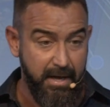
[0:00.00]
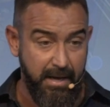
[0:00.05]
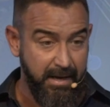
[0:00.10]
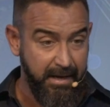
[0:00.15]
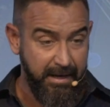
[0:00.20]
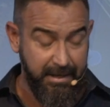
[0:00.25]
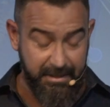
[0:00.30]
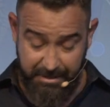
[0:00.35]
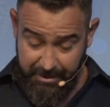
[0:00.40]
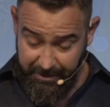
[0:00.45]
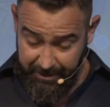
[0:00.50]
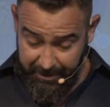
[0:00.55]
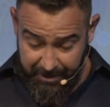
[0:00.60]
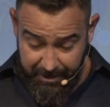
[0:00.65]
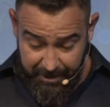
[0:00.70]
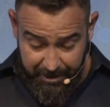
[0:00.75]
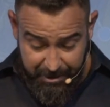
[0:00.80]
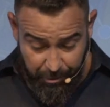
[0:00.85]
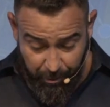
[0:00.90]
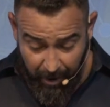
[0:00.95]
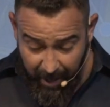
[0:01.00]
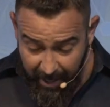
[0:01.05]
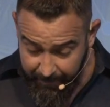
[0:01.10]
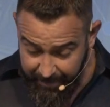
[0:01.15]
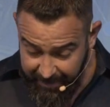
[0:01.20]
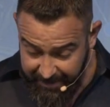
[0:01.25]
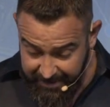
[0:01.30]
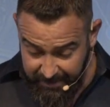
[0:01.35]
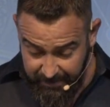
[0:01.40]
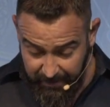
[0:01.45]
He is going to describe
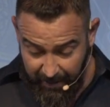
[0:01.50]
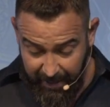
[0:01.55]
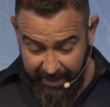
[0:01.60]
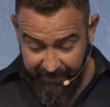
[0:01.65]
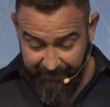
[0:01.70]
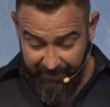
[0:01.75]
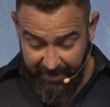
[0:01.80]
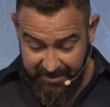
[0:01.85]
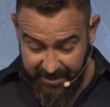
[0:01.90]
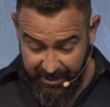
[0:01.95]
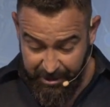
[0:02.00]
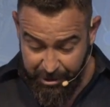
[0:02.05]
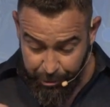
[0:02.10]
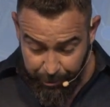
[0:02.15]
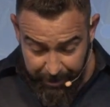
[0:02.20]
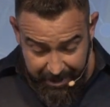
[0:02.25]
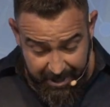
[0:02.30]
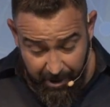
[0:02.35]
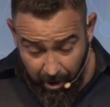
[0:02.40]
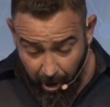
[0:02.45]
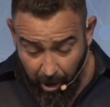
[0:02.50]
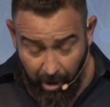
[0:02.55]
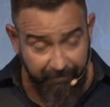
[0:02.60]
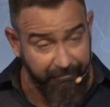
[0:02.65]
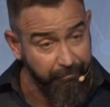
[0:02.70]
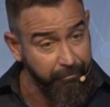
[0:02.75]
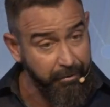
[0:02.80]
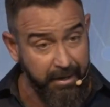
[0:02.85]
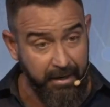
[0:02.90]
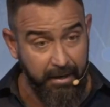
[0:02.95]
his life as a drink
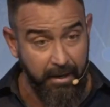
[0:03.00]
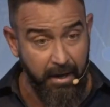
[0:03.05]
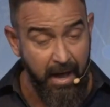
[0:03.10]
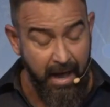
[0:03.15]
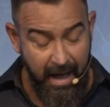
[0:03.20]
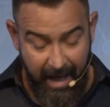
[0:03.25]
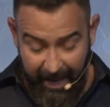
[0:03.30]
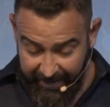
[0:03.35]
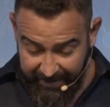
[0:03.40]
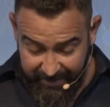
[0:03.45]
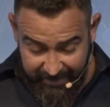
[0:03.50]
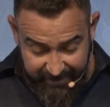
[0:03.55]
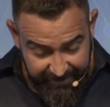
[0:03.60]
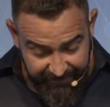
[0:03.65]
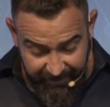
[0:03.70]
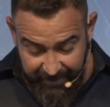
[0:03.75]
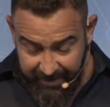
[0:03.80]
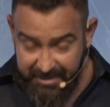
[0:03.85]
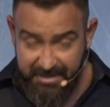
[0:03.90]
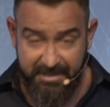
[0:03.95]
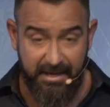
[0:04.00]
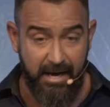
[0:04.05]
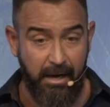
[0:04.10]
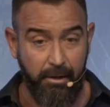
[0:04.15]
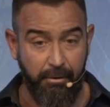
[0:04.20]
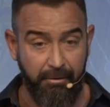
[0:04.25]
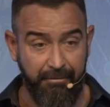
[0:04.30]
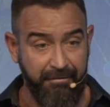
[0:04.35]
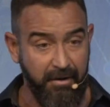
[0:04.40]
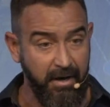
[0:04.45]
offering, a living
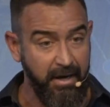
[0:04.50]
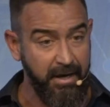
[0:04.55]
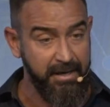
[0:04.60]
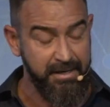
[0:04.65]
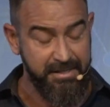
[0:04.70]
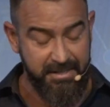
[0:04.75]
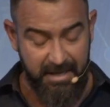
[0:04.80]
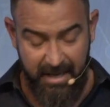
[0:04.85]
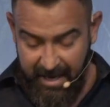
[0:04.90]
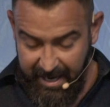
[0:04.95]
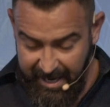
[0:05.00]
sacrifice.